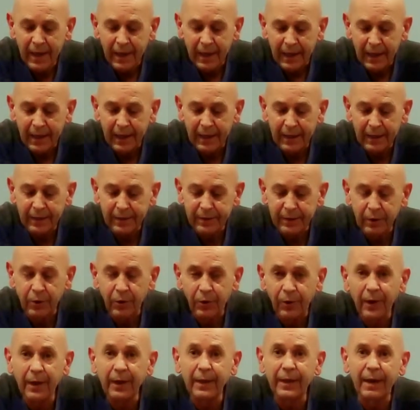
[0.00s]
And
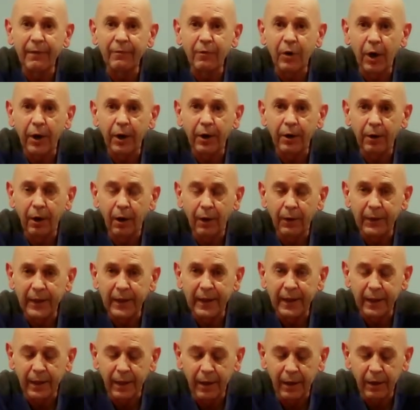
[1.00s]
currently I've got it on
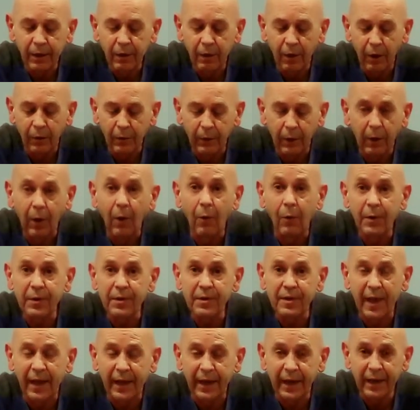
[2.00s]
the
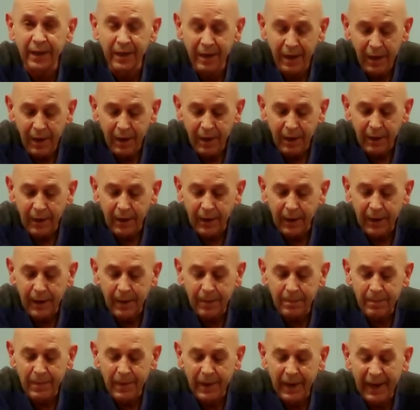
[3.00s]
lowest setting.
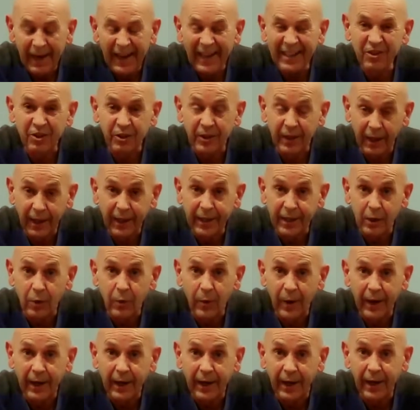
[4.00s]
I like it
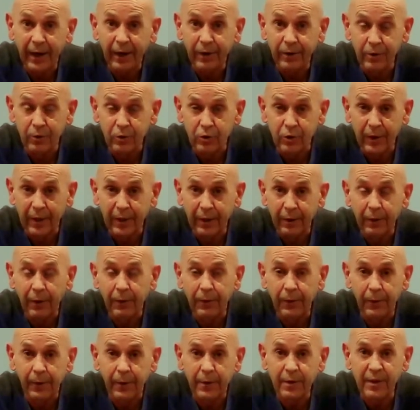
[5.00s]
quite higher, usually on the
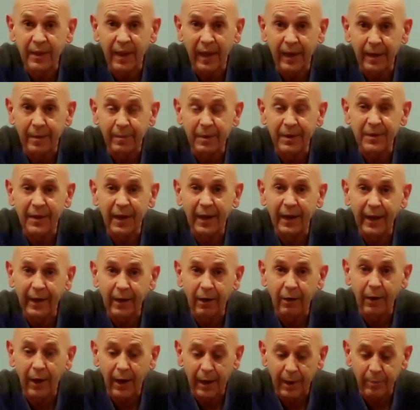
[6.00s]
3rd setting, because I like
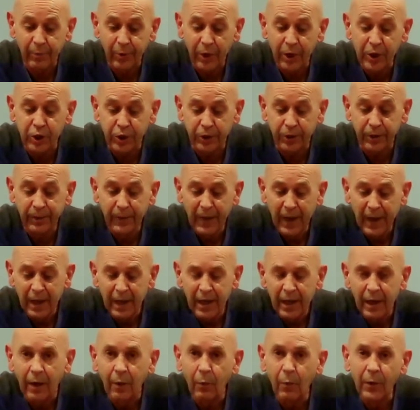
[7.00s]
a lot of pressure.
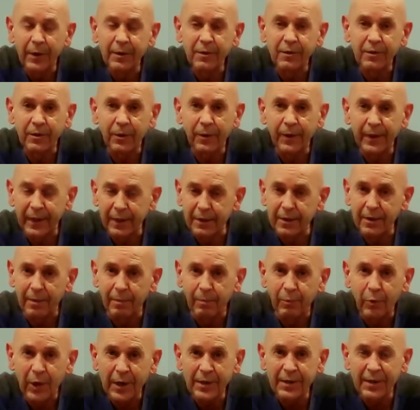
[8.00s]
And what it's doing, it's
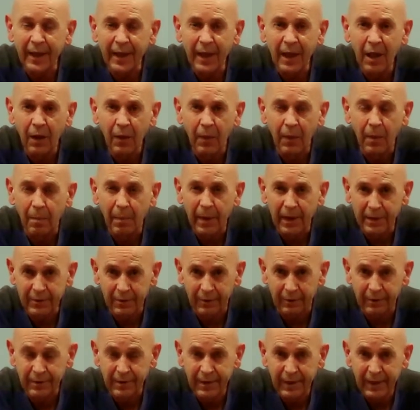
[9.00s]
compressing the
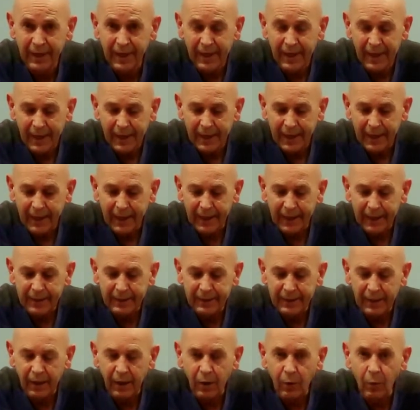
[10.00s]
muscles. And
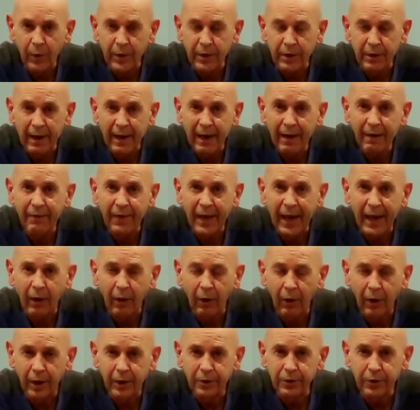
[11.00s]
when you have that
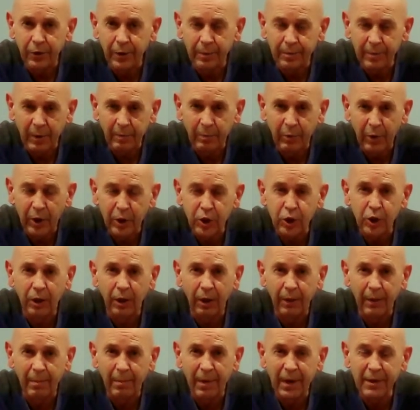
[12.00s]
long-term compression
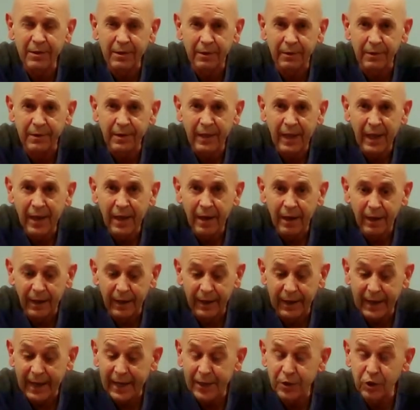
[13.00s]
on the muscles,
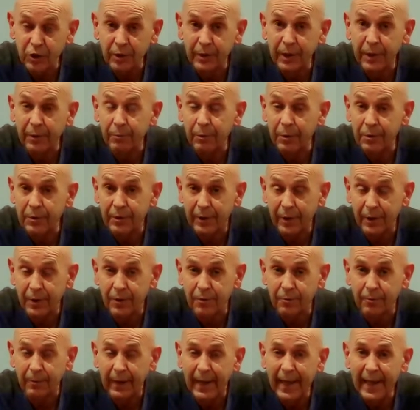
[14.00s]
it actually
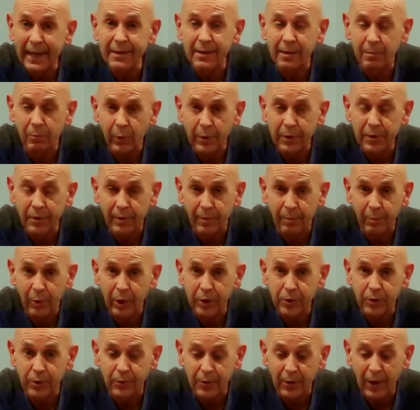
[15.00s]
starts to relax them once the
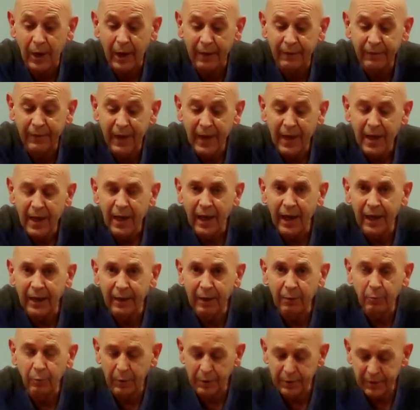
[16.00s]
pressure's off. And
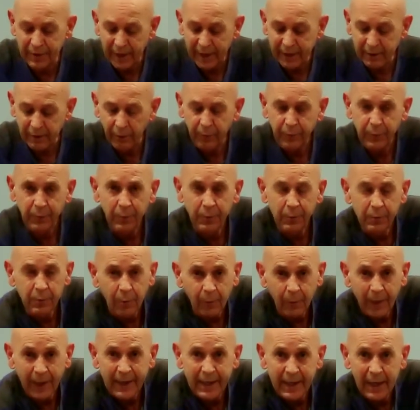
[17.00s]
then it will cycle through. So
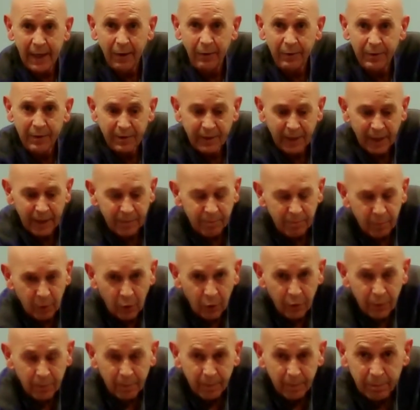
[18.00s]
right now it's done
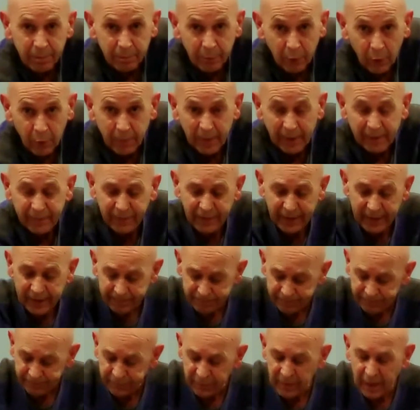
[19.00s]
both my feet.
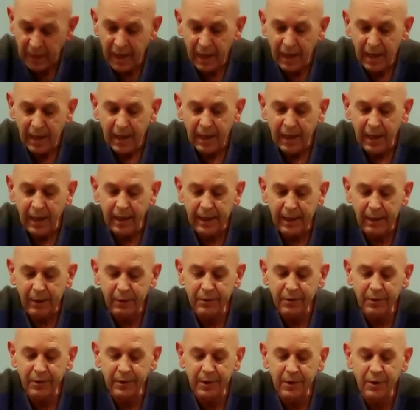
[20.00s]
And now
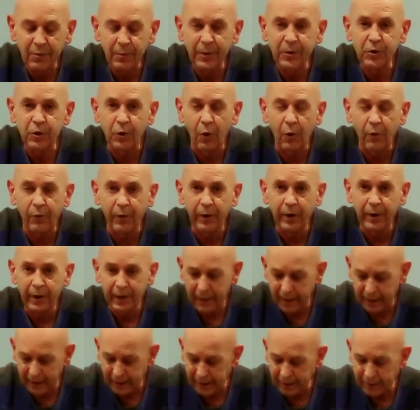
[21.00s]
it's going to switch over
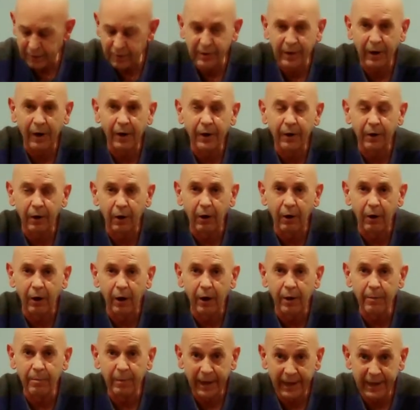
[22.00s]
and start
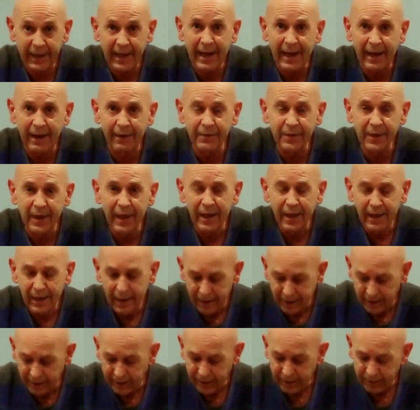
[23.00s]
on my calves.
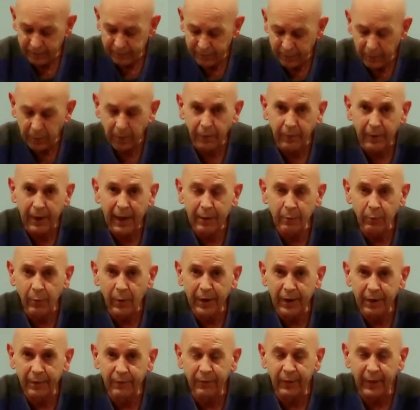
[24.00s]
And I can feel the right
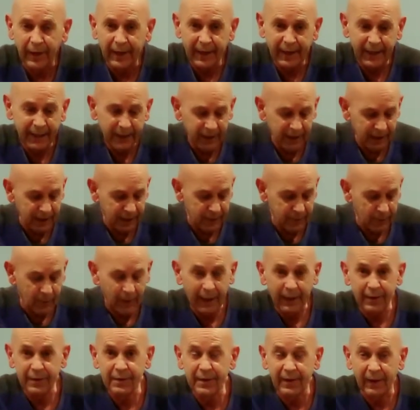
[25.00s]
one inflating as
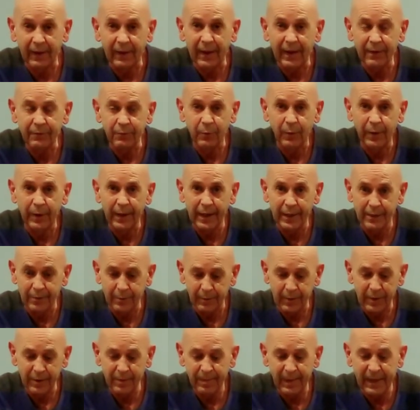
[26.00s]
well as the left one as
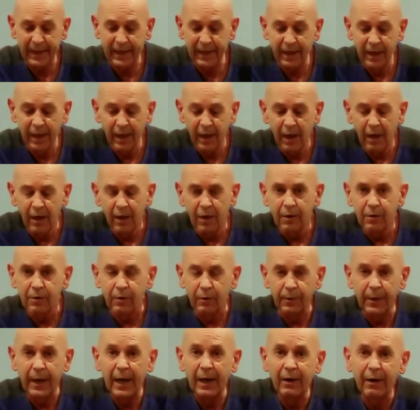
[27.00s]
we speak.
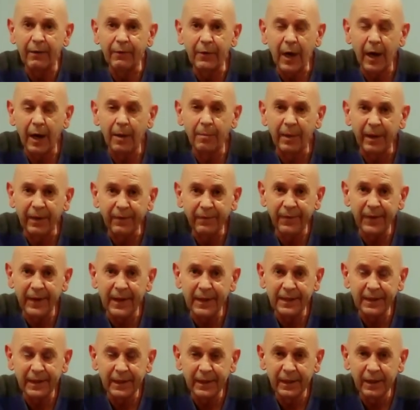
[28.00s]
So now I've got my
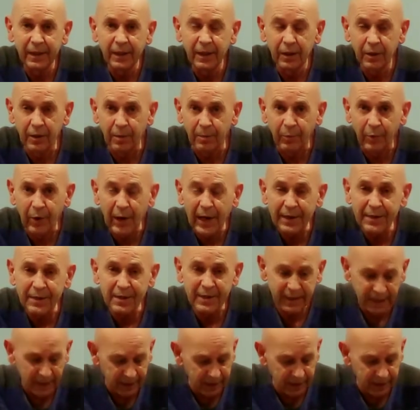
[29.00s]
feet compressed,